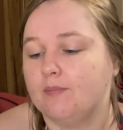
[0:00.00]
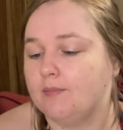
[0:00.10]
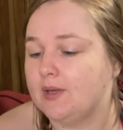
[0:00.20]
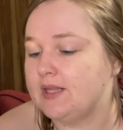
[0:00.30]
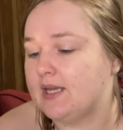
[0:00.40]

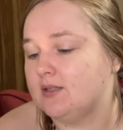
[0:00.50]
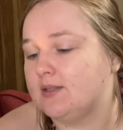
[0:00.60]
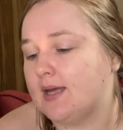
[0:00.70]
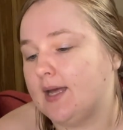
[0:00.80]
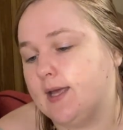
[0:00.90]
but they
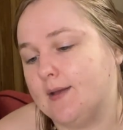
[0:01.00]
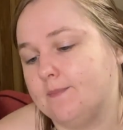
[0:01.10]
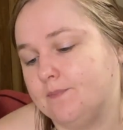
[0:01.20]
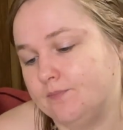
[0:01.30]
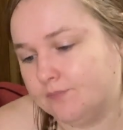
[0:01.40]
say
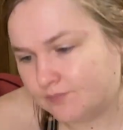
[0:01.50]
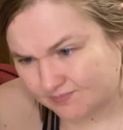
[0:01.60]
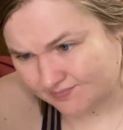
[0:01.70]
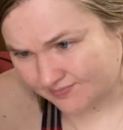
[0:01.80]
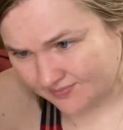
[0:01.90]

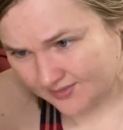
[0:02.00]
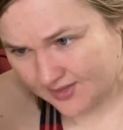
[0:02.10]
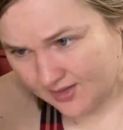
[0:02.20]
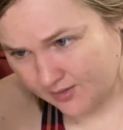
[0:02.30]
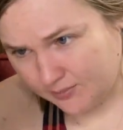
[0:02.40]

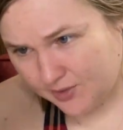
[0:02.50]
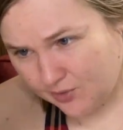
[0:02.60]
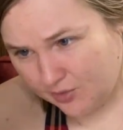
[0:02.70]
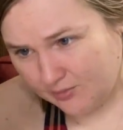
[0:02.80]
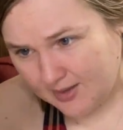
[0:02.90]

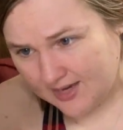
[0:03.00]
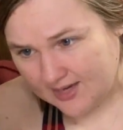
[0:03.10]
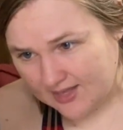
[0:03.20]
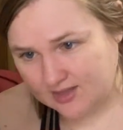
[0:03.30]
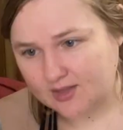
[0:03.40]
pewter made in
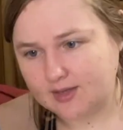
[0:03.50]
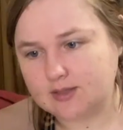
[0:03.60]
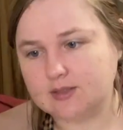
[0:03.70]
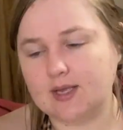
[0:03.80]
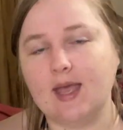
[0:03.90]

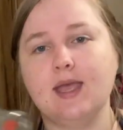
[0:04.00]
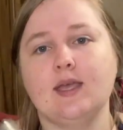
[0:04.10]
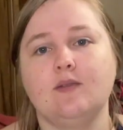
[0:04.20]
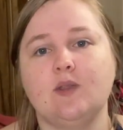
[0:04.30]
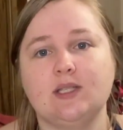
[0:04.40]
England,
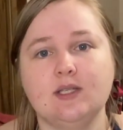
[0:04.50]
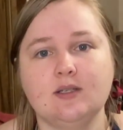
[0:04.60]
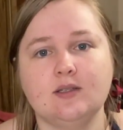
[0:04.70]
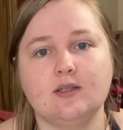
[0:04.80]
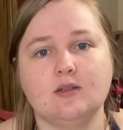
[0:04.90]
and this
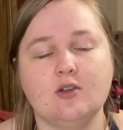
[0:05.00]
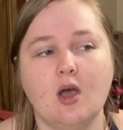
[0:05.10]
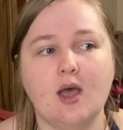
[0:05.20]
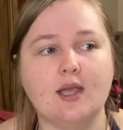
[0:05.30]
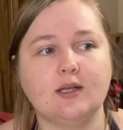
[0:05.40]
is
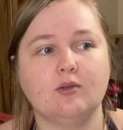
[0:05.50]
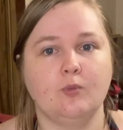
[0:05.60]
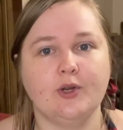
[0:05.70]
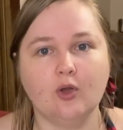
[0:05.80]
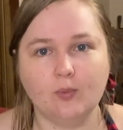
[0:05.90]
not
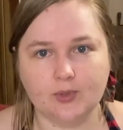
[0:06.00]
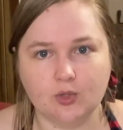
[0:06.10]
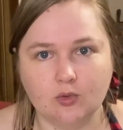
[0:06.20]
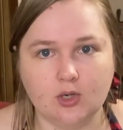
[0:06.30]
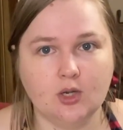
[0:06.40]
real
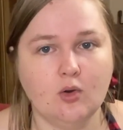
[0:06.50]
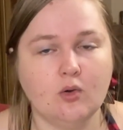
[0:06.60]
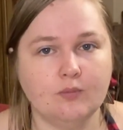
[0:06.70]
pewter.